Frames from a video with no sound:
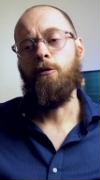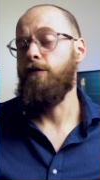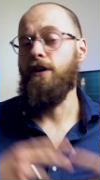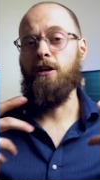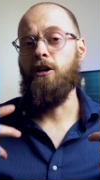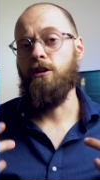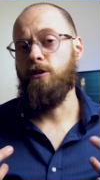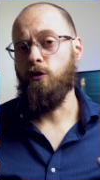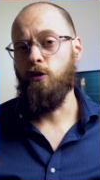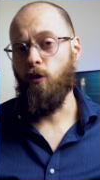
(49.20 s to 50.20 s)
reveal
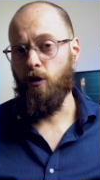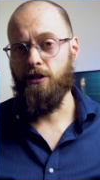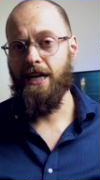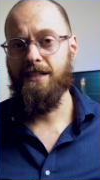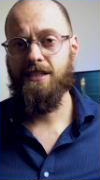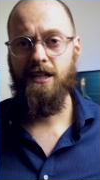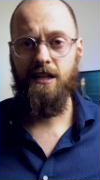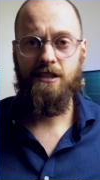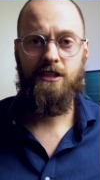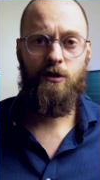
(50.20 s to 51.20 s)
to you all the
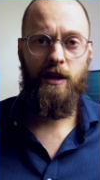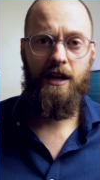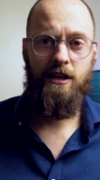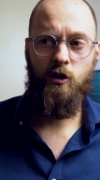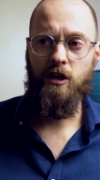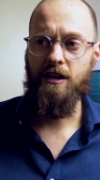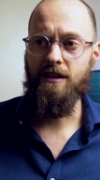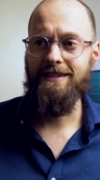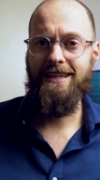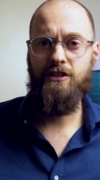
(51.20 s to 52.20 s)
answers so then you
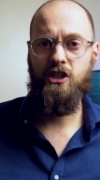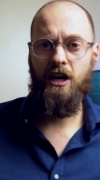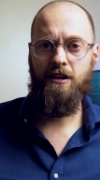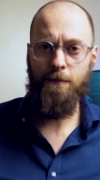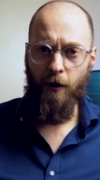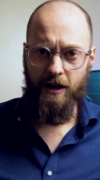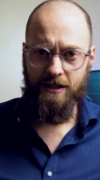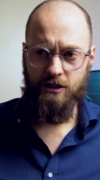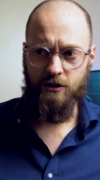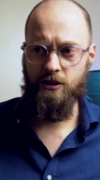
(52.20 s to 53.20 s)
can give each other
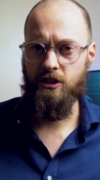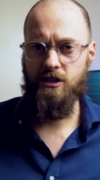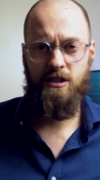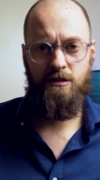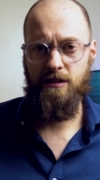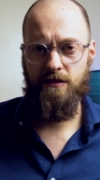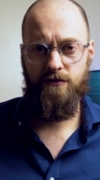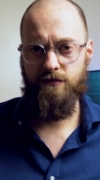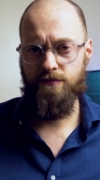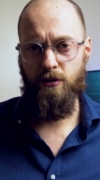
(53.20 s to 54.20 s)
points or just give
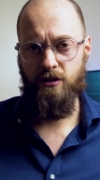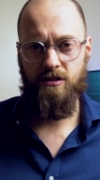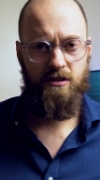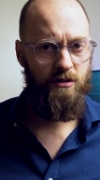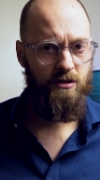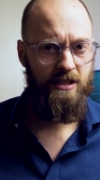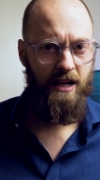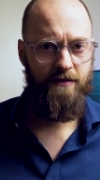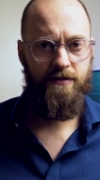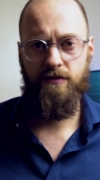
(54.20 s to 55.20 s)
points to
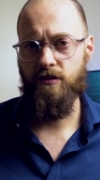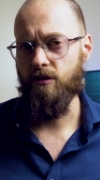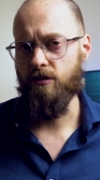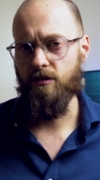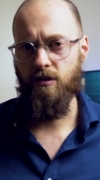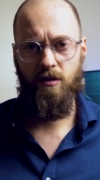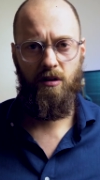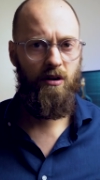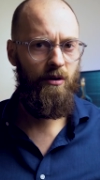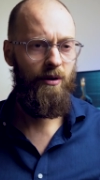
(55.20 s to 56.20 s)
yourself if you're all
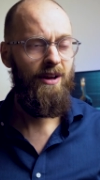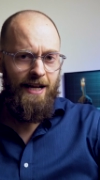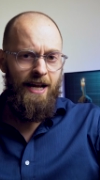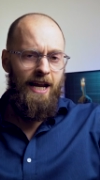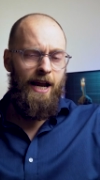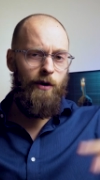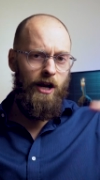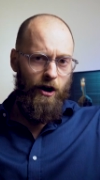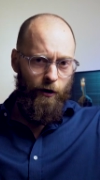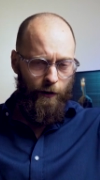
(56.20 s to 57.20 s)
alone. Here we
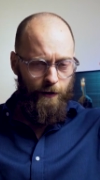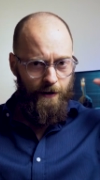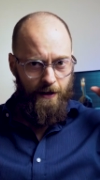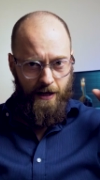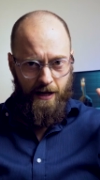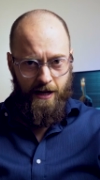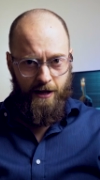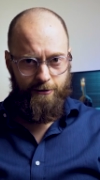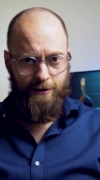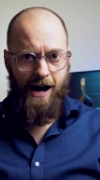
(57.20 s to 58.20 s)
go,
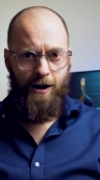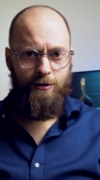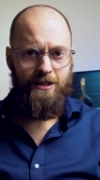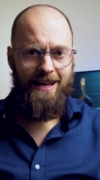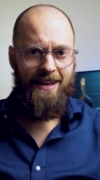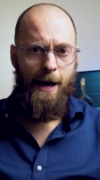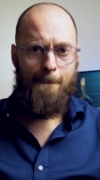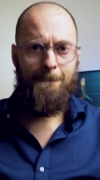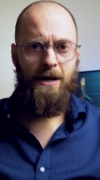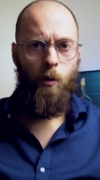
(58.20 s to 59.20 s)
round
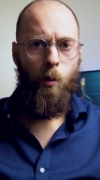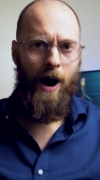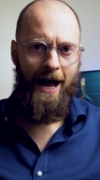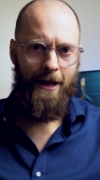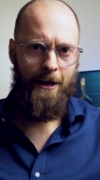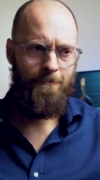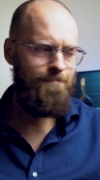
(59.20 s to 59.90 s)
number one.